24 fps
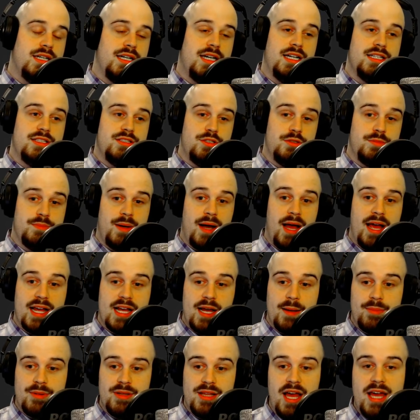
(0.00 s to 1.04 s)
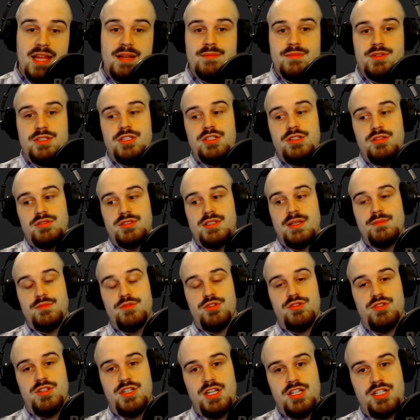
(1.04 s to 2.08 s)
to buy a couple items, use them
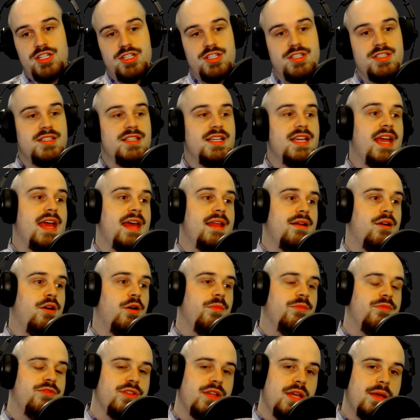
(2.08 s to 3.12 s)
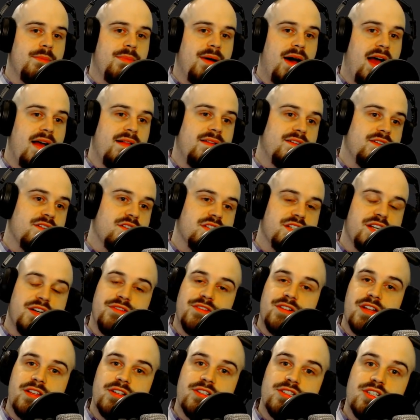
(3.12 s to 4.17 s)
judiciously, and hopefully buy yourself
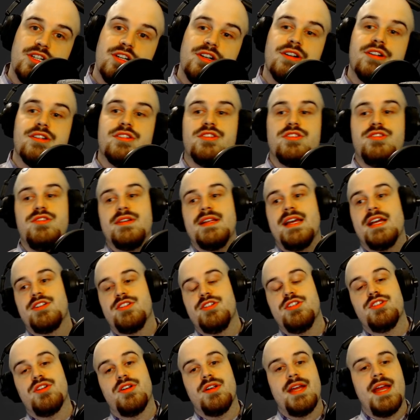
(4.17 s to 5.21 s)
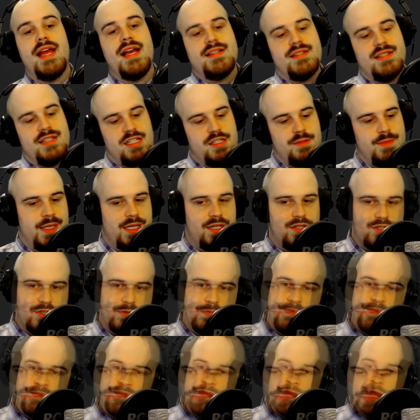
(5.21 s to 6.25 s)
another turn so that you can actually start casting spells.
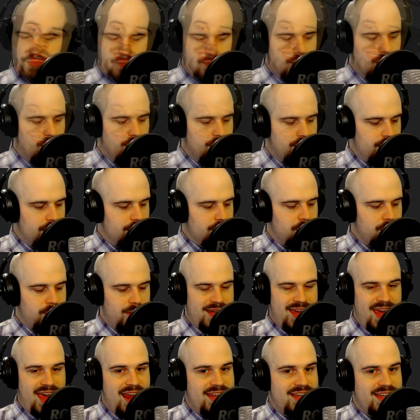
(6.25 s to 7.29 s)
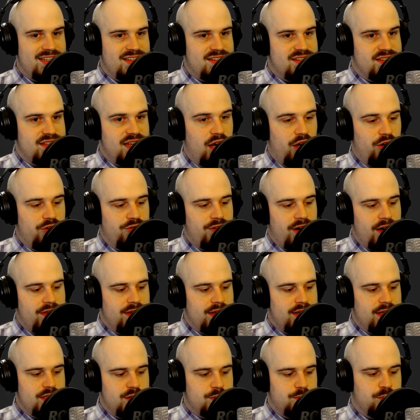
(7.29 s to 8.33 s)
The hero mechanic itself, I
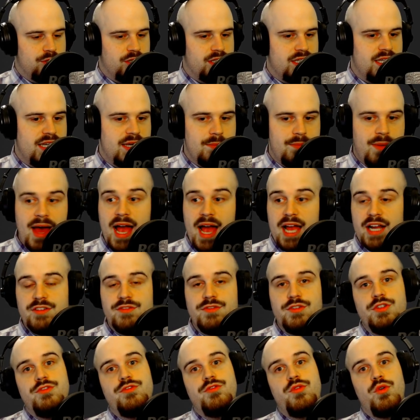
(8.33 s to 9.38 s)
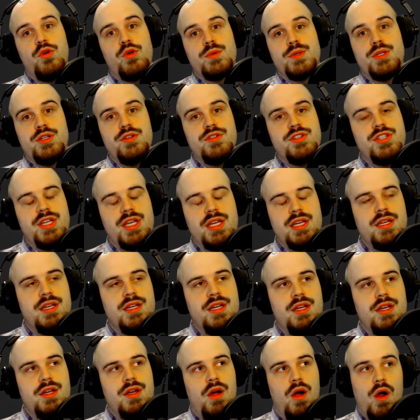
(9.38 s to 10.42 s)
think, is pretty impactful for reducing
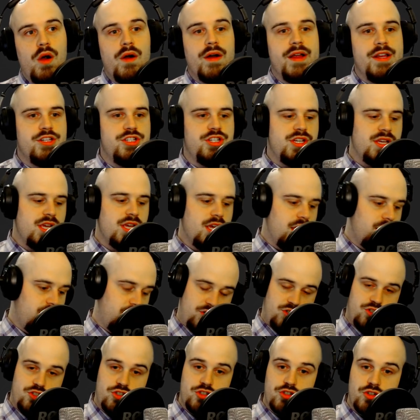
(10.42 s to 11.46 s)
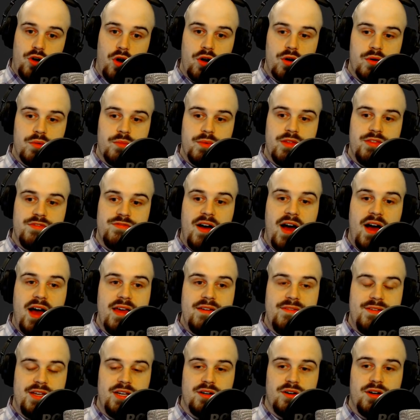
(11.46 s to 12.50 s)
RNG. You start with
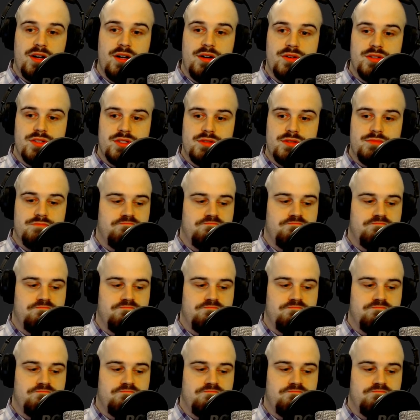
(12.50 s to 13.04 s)
5 heroes,